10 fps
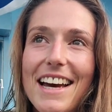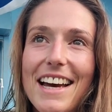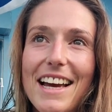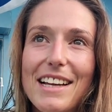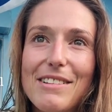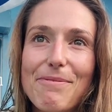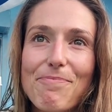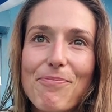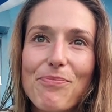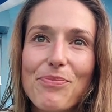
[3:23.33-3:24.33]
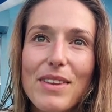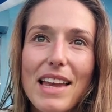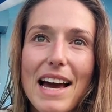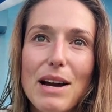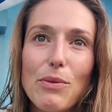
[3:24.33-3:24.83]
And
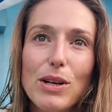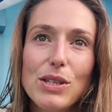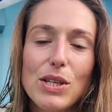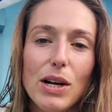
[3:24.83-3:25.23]
I want to